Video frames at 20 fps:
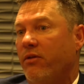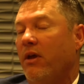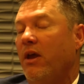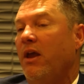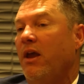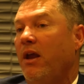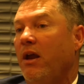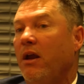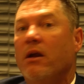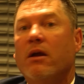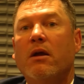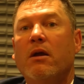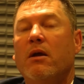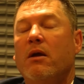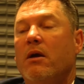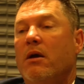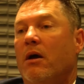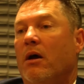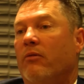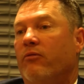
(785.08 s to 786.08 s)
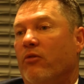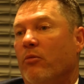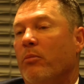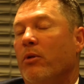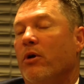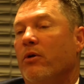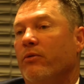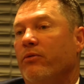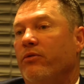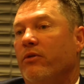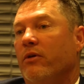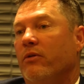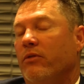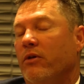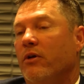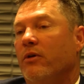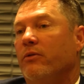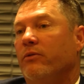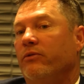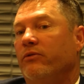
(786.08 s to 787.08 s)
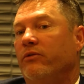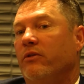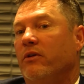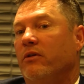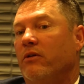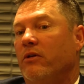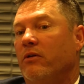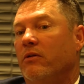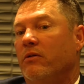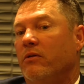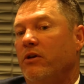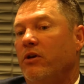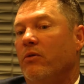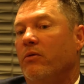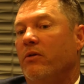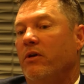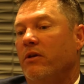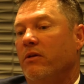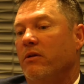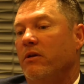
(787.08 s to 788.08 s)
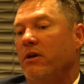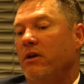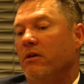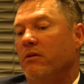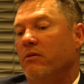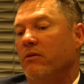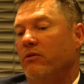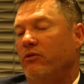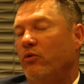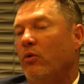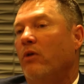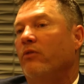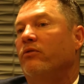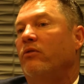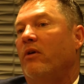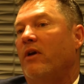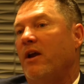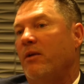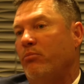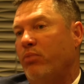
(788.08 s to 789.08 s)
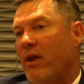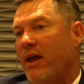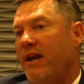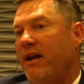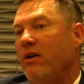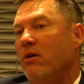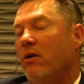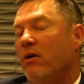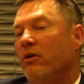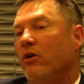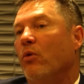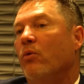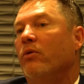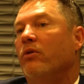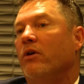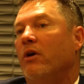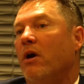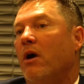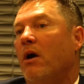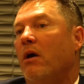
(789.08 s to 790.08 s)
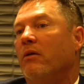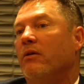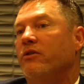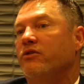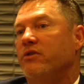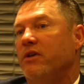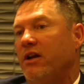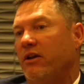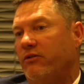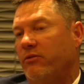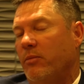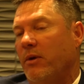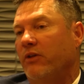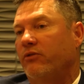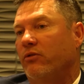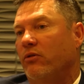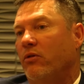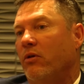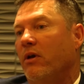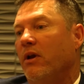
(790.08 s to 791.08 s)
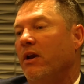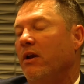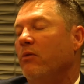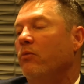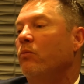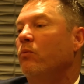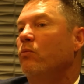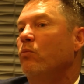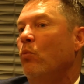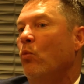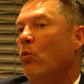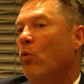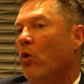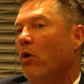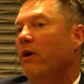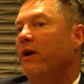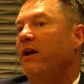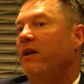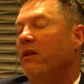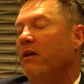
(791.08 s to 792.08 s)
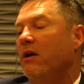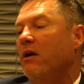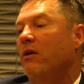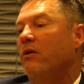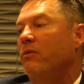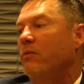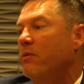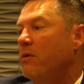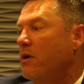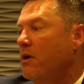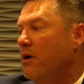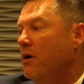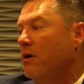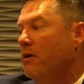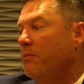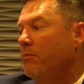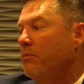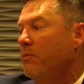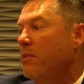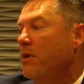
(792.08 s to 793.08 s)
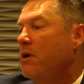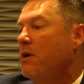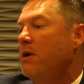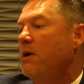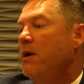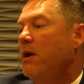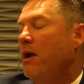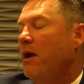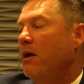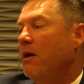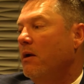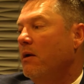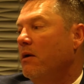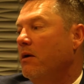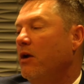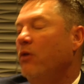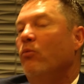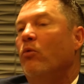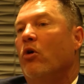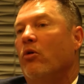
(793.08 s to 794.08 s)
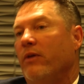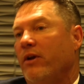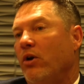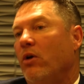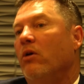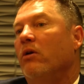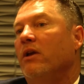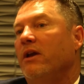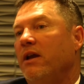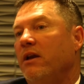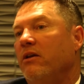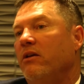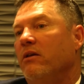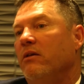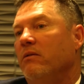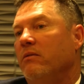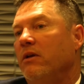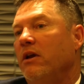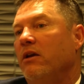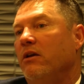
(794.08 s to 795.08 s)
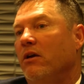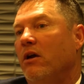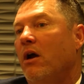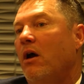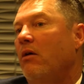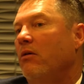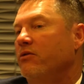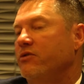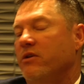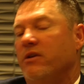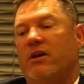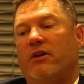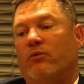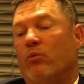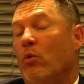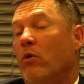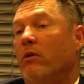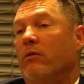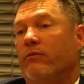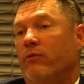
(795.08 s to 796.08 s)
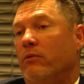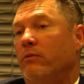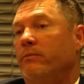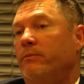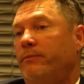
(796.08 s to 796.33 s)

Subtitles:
thing. For both those that are in the 12th grade planning on going to college and get some extra credit and working there, enrolling early into college. I think it's wonderful.